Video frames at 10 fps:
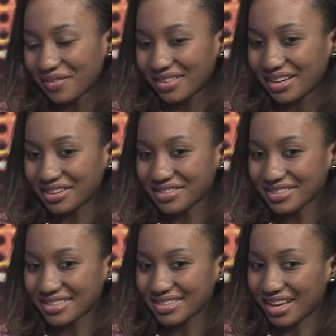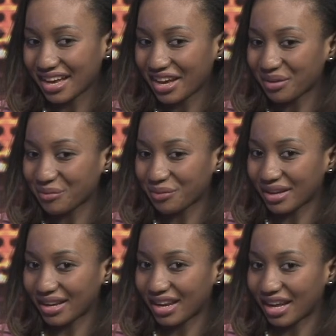There's a time
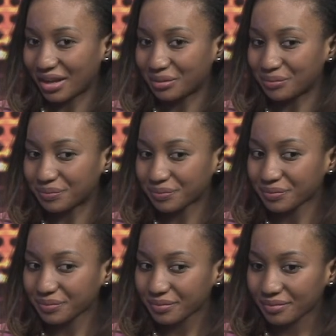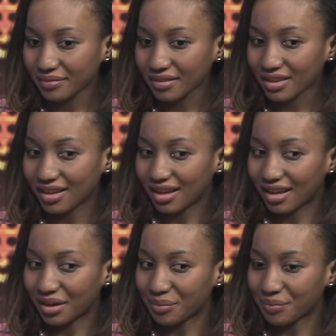when
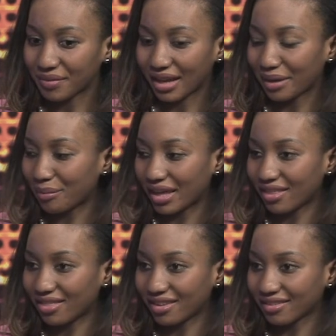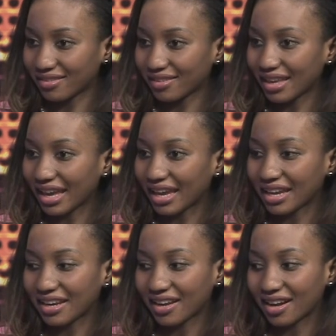I met this
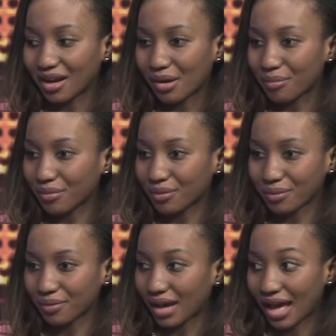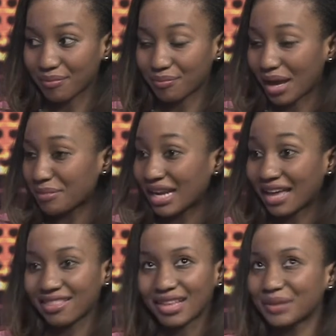kid who I
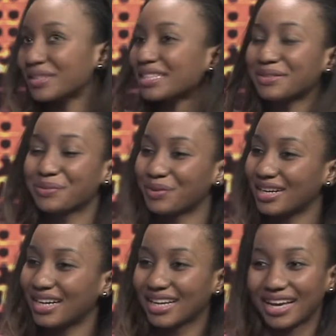loved his work.